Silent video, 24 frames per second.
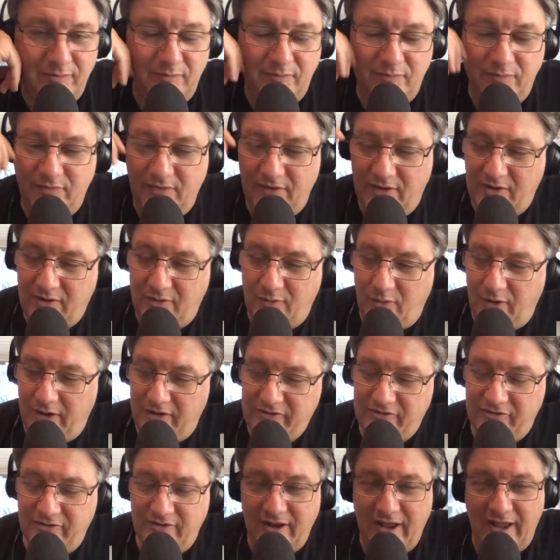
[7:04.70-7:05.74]
the
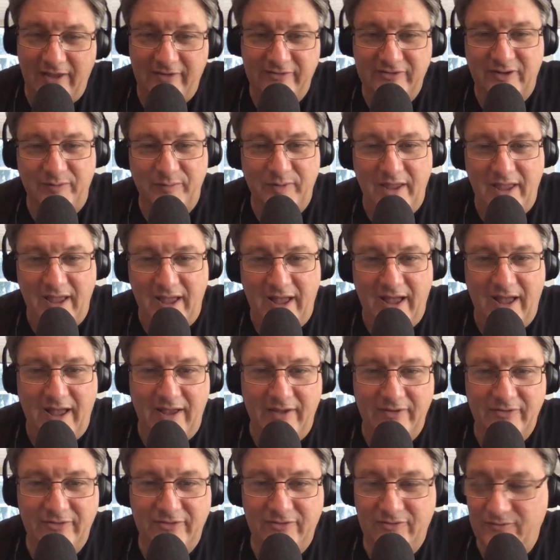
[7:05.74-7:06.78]
question has to be
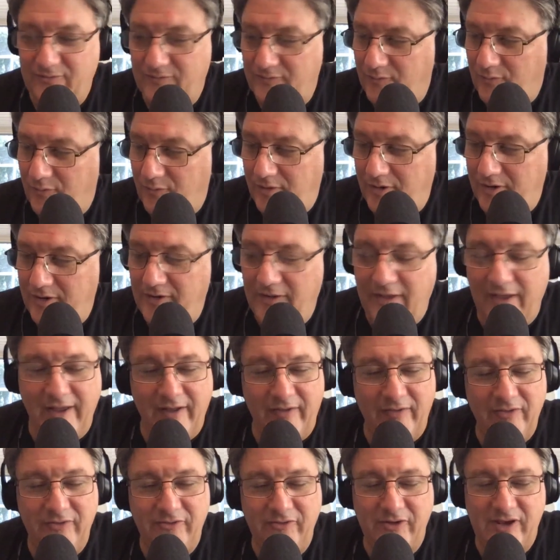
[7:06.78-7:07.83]
asked, where the
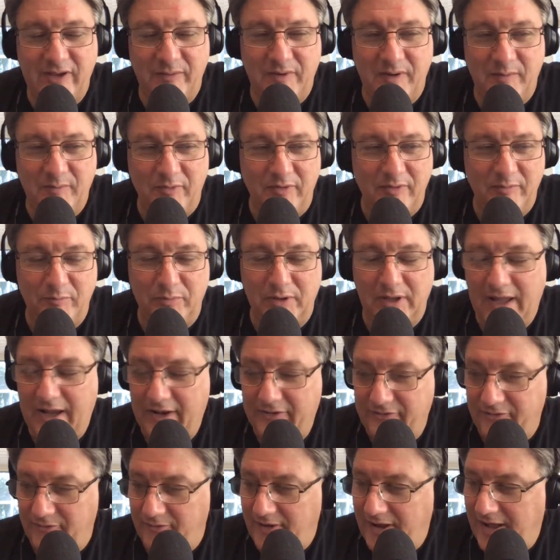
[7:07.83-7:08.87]
hell did you come up with
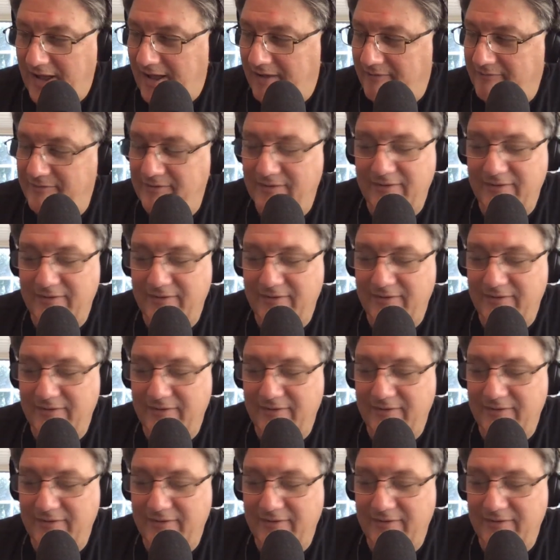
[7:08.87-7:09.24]
Black Giraffe?